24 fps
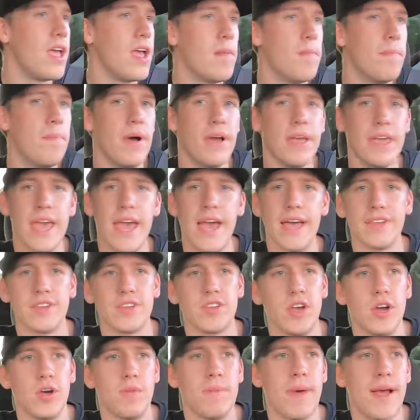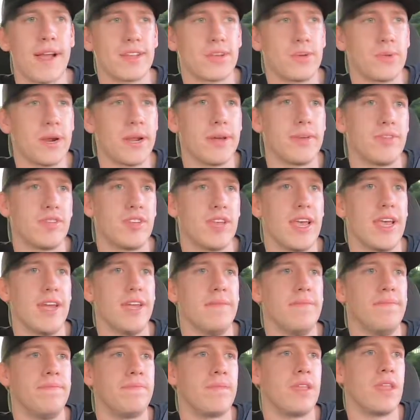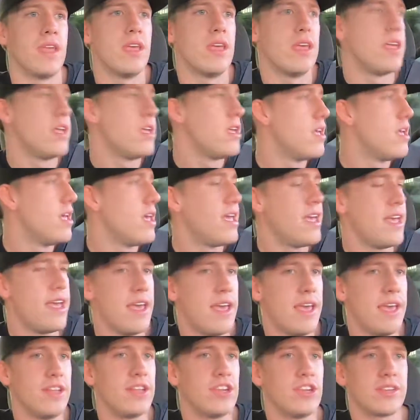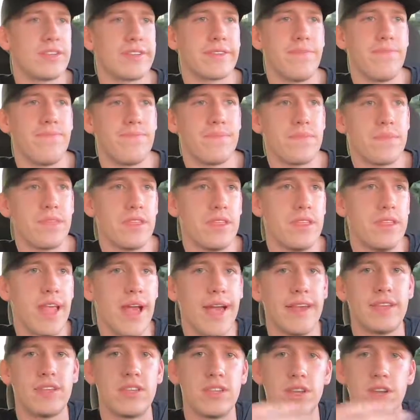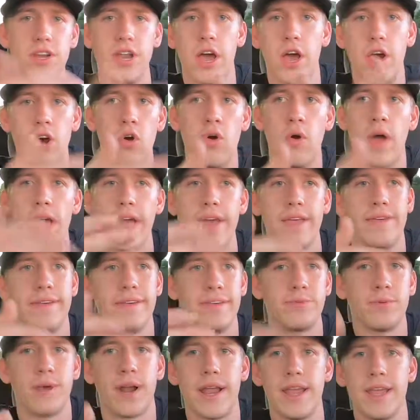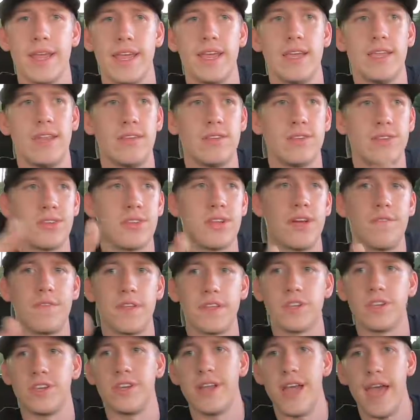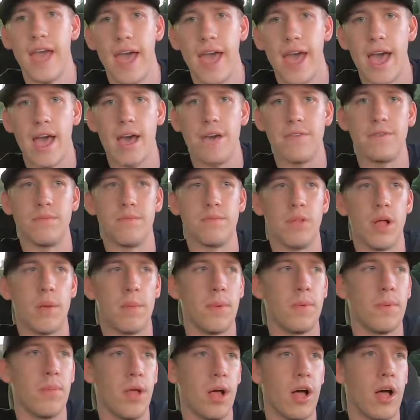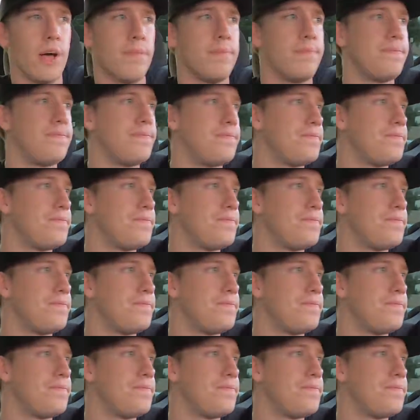But yeah, so back to what I was saying. It's just nice to know, hey, this is what I need, this is stuff that's good to have, and blah, blah, blah.